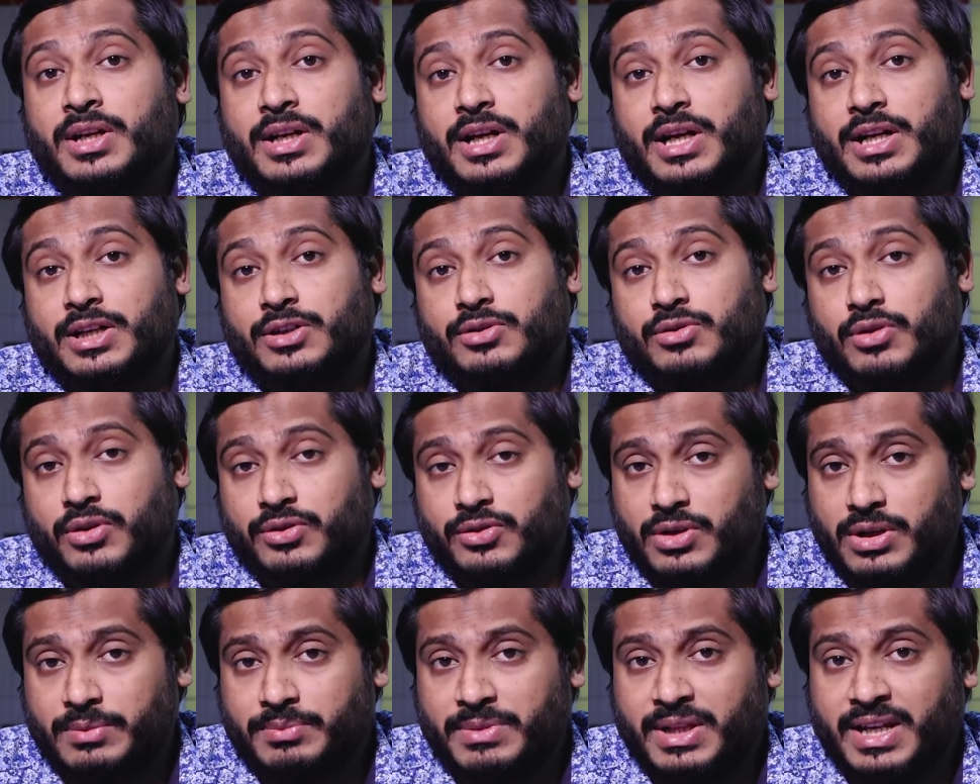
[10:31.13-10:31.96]
and
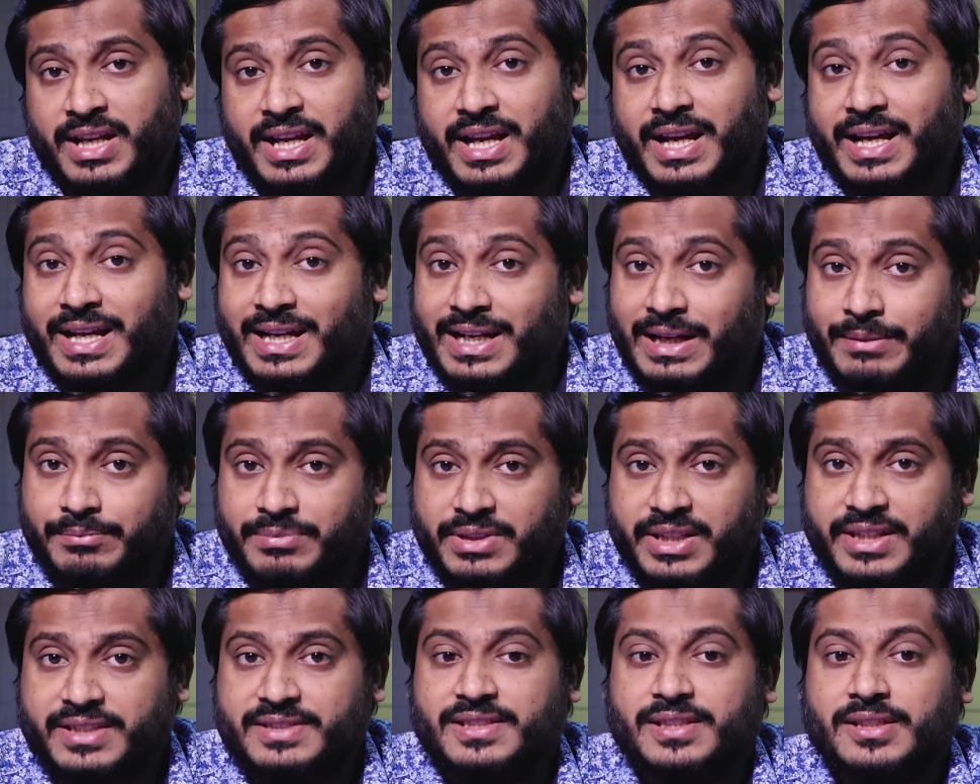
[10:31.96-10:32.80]
control of the
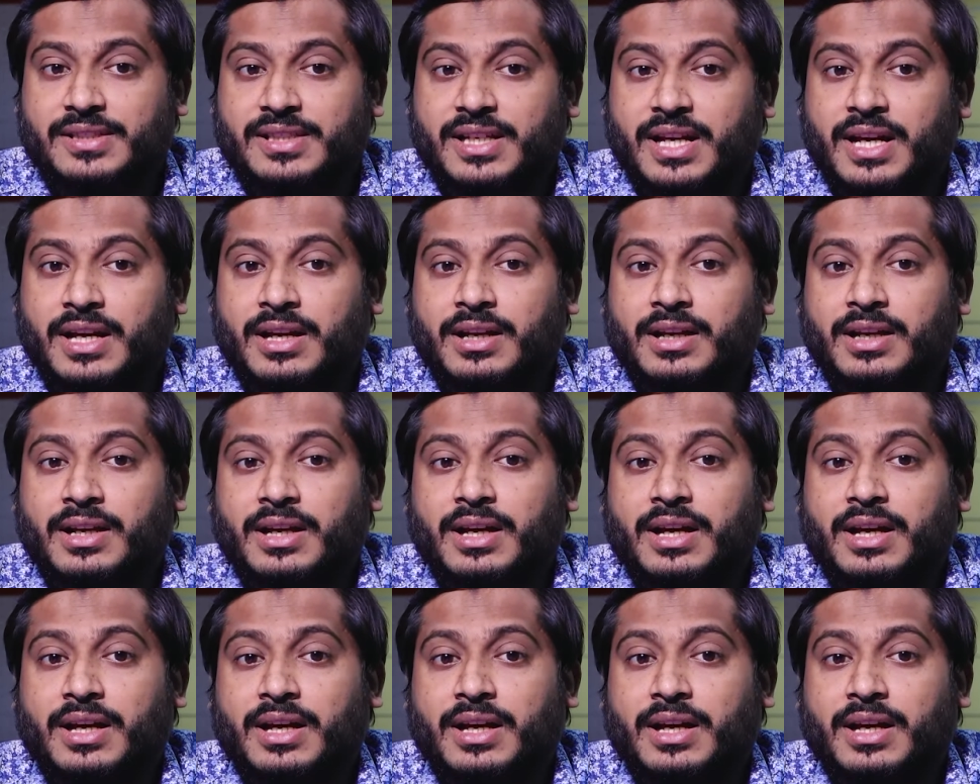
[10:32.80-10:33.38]
eclamptic seizure,